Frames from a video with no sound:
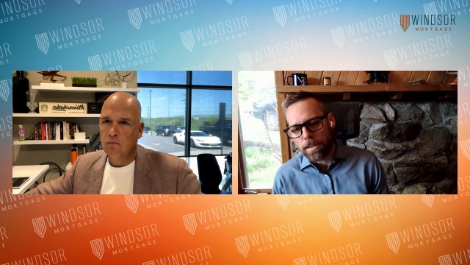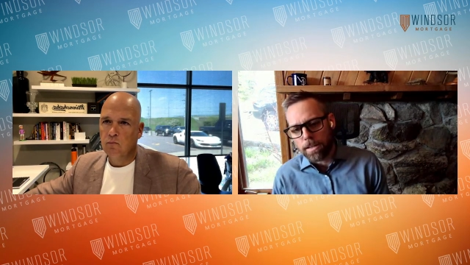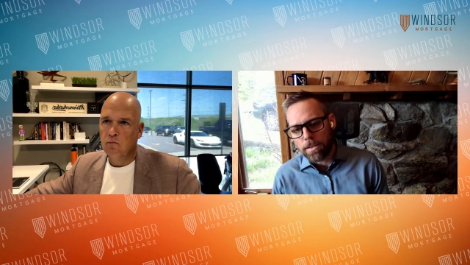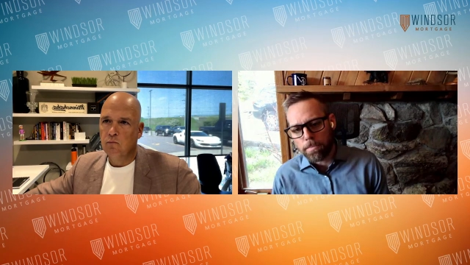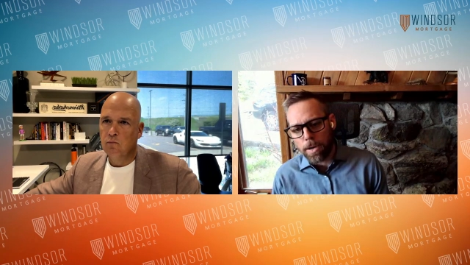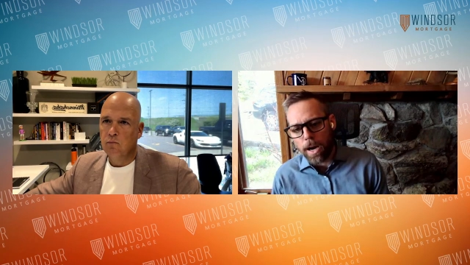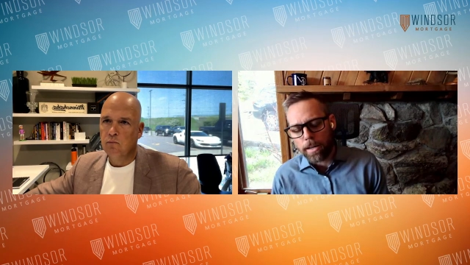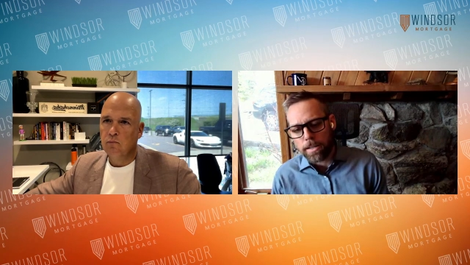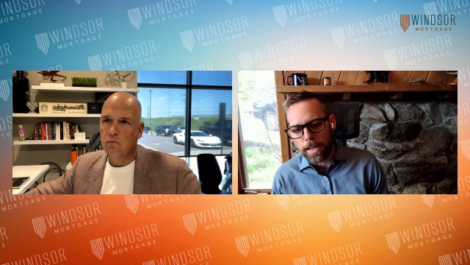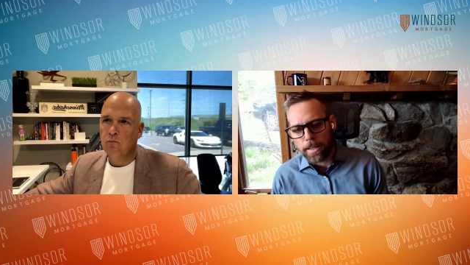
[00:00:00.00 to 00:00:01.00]
Speaker 1: in, into
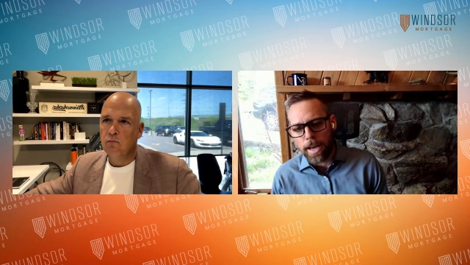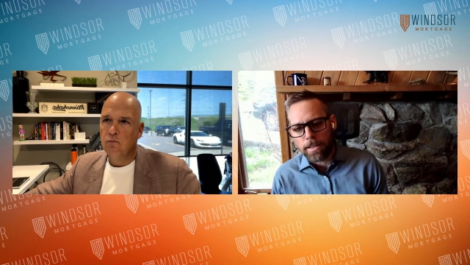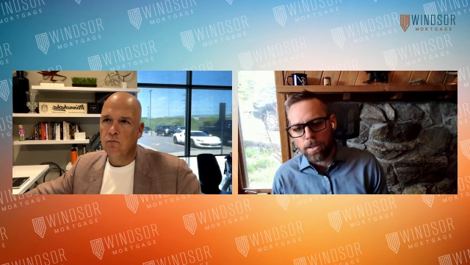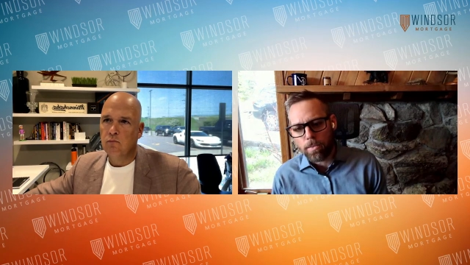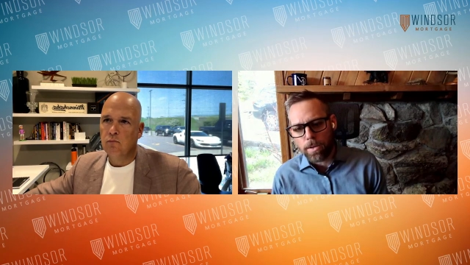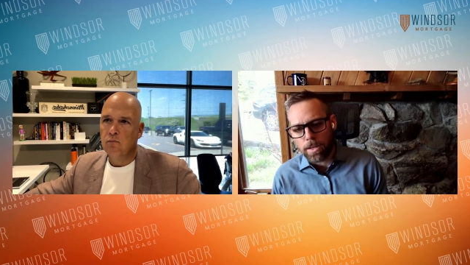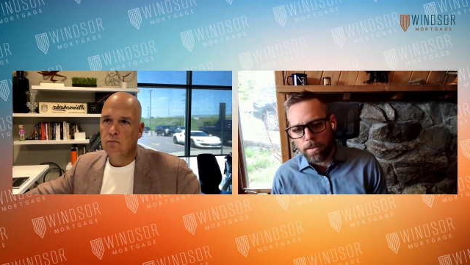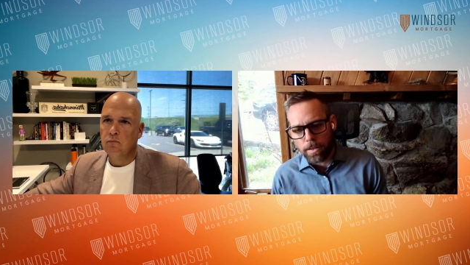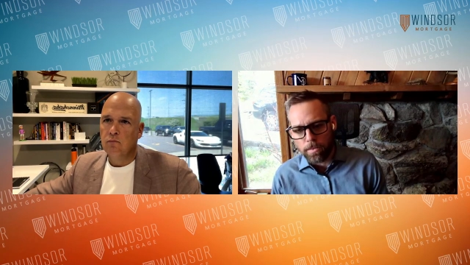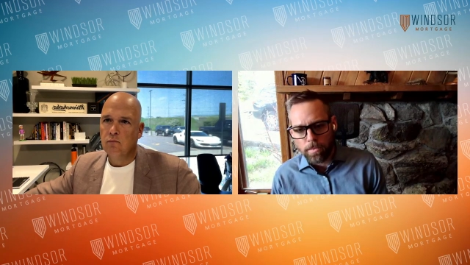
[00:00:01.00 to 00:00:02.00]
products like that. So we're
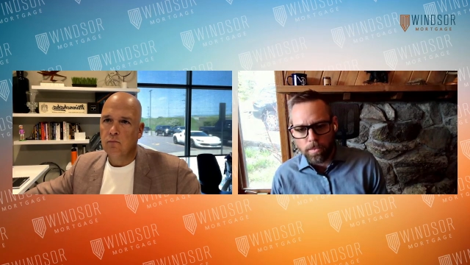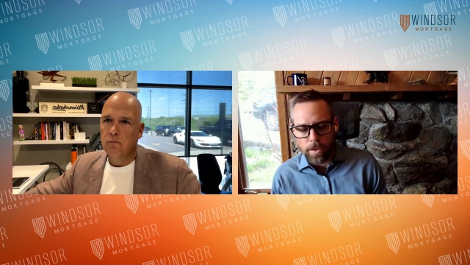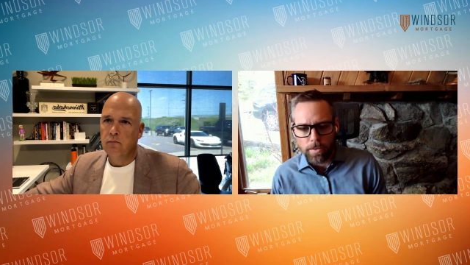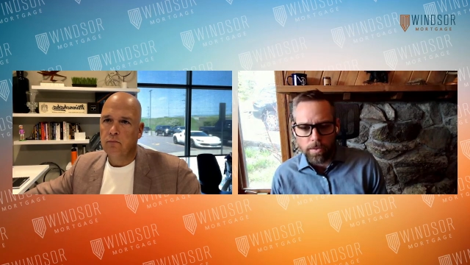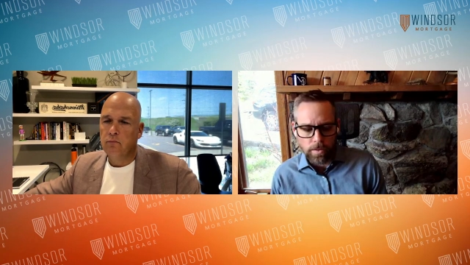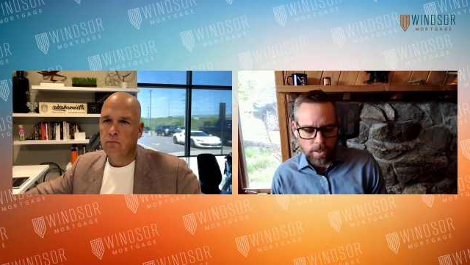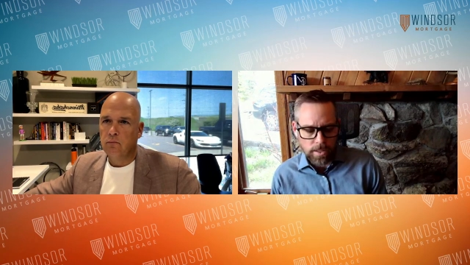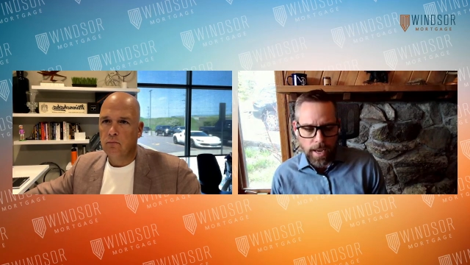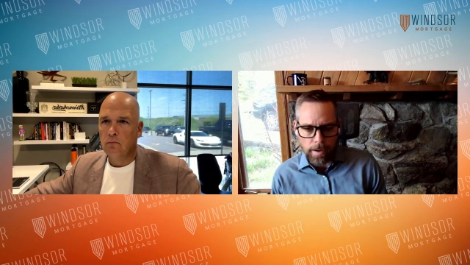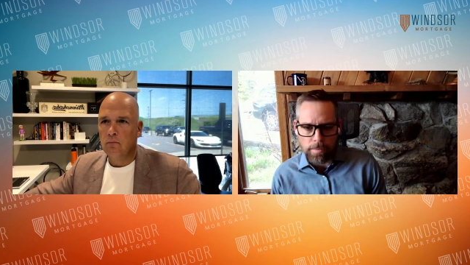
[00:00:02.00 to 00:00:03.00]
dealing with the
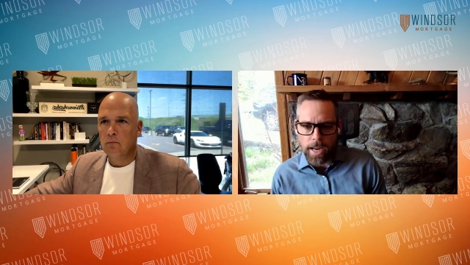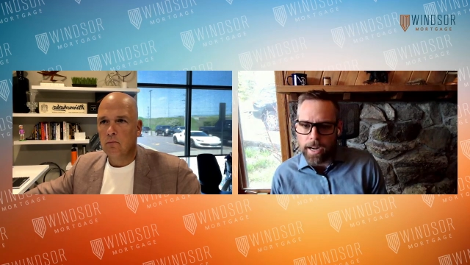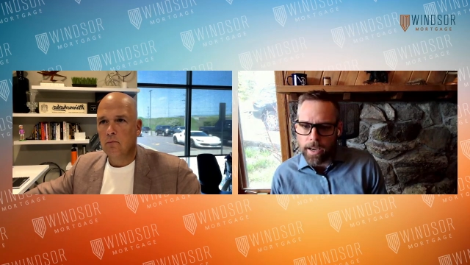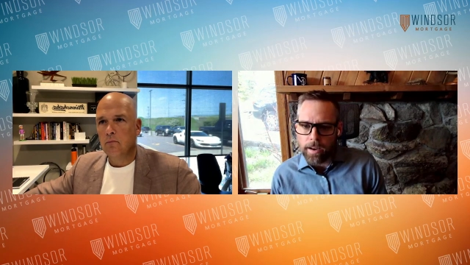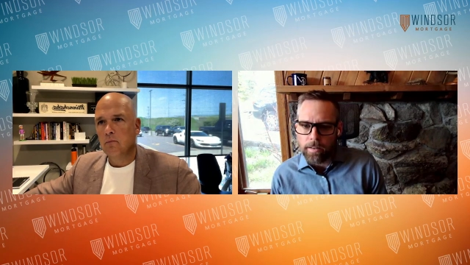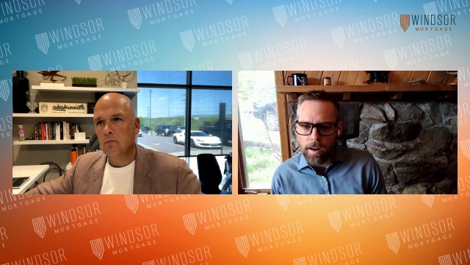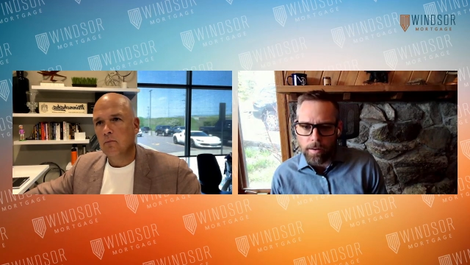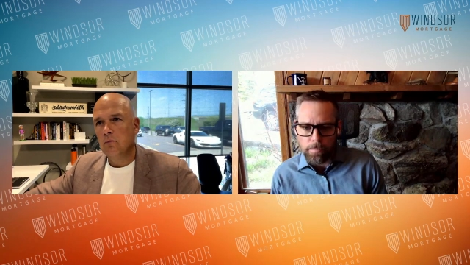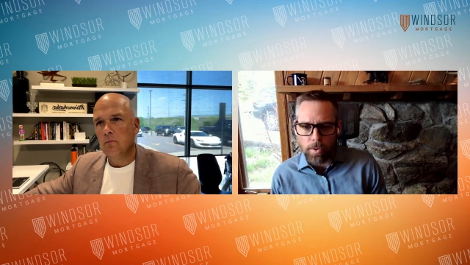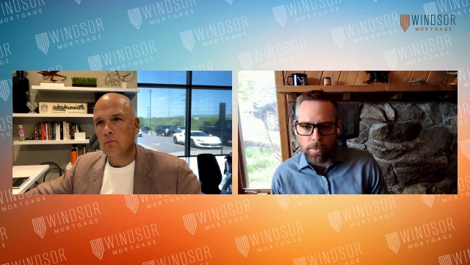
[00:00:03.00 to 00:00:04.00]
same data
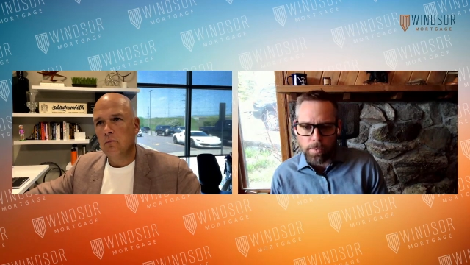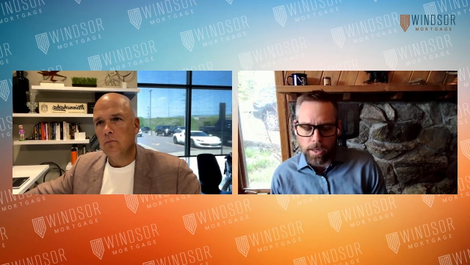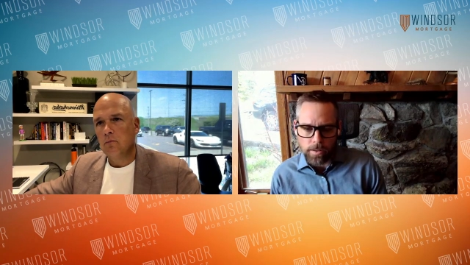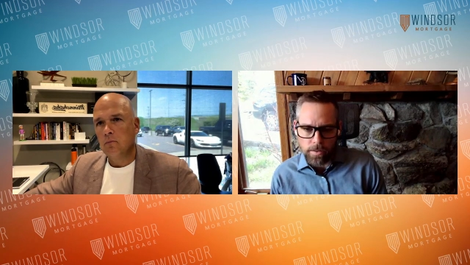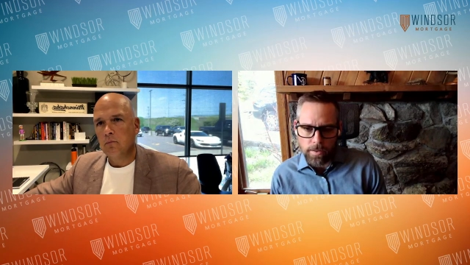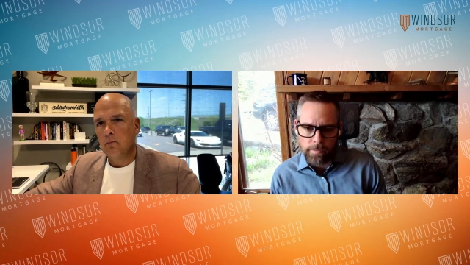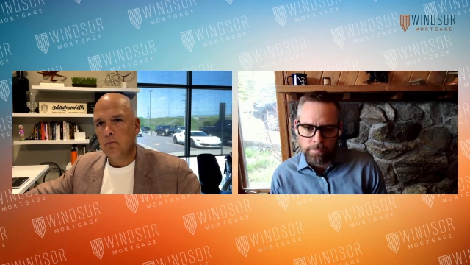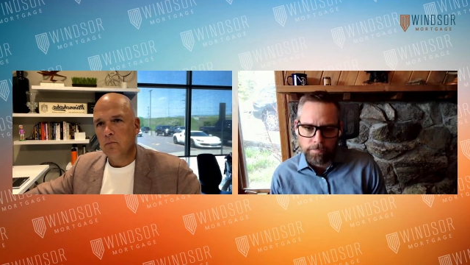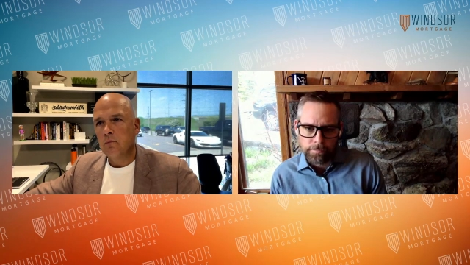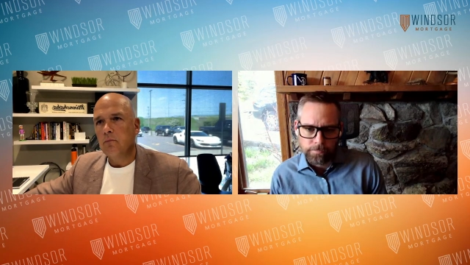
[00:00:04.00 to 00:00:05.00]
on both appraisals.
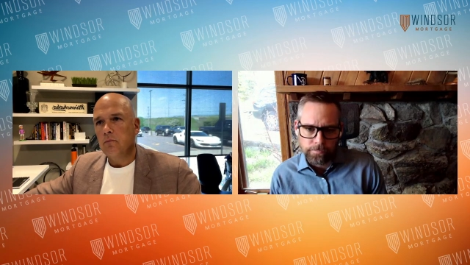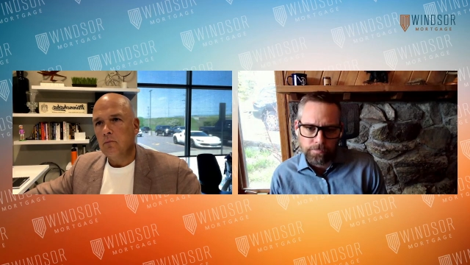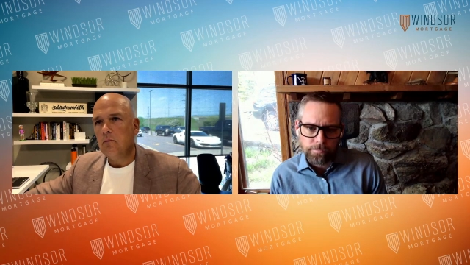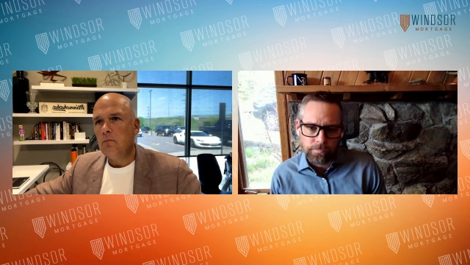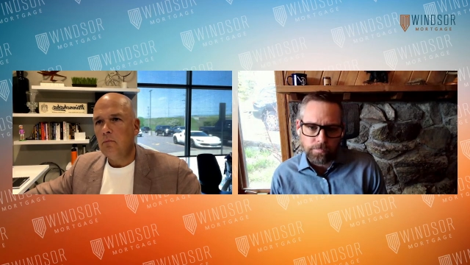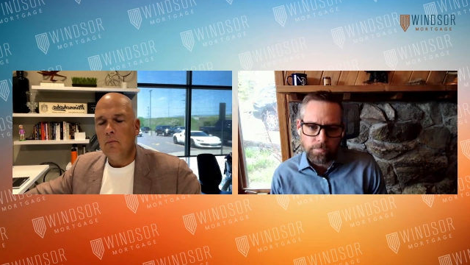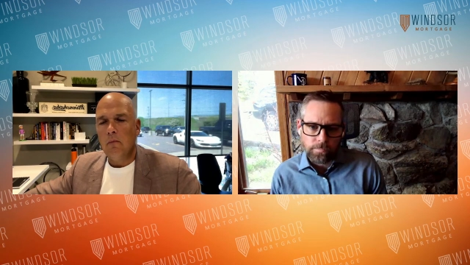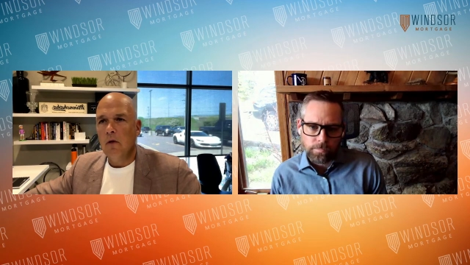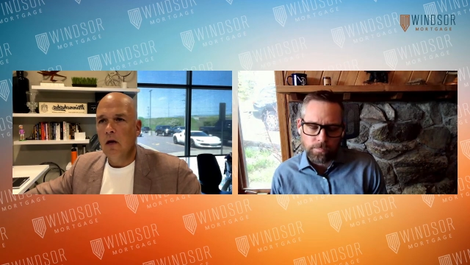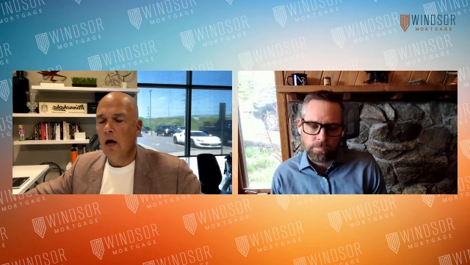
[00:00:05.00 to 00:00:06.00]

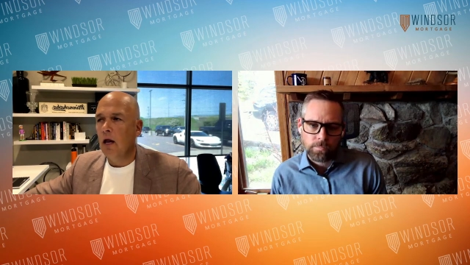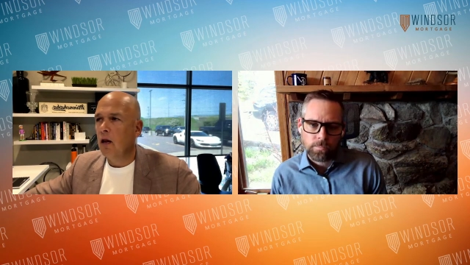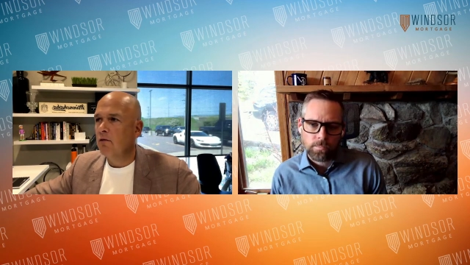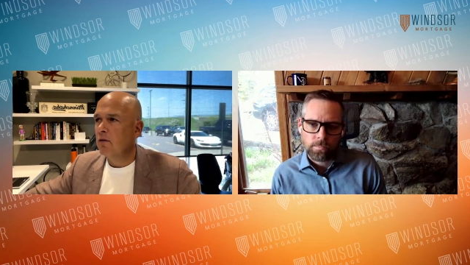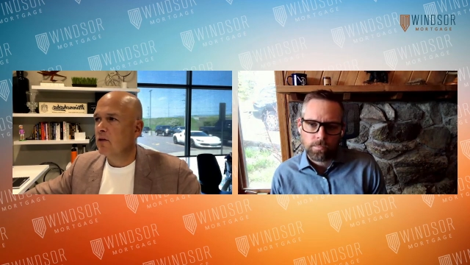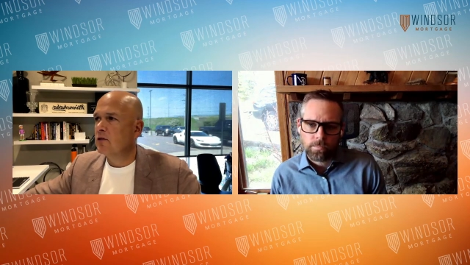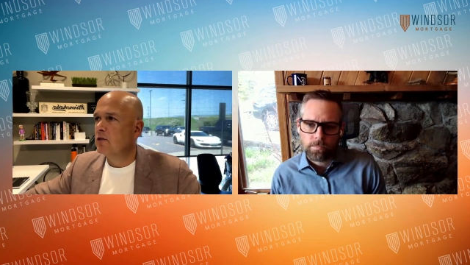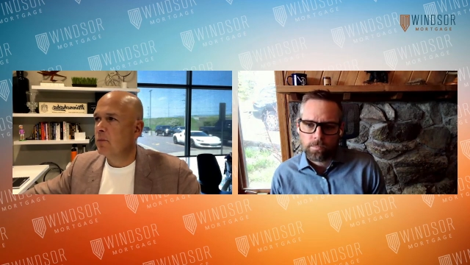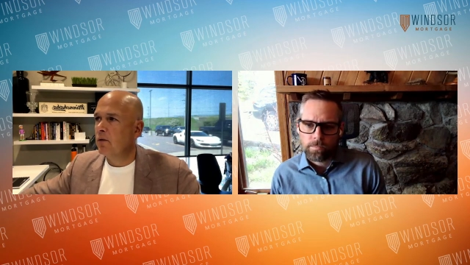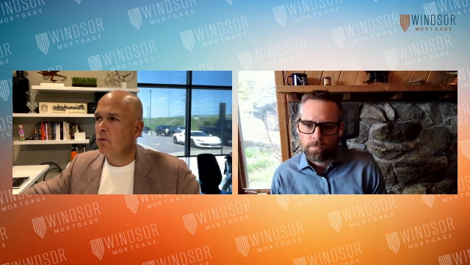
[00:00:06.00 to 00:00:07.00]
Speaker 2: Yeah, I love it. This
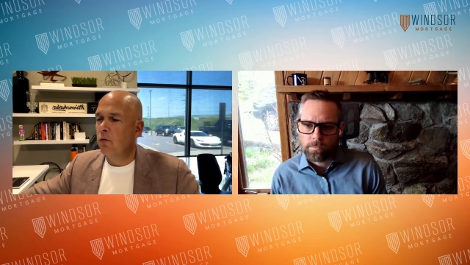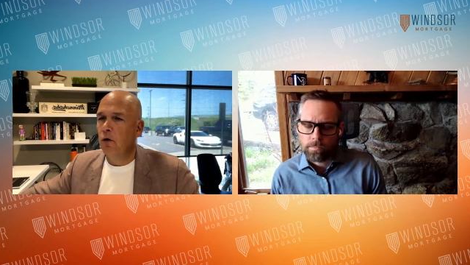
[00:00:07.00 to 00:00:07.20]
has been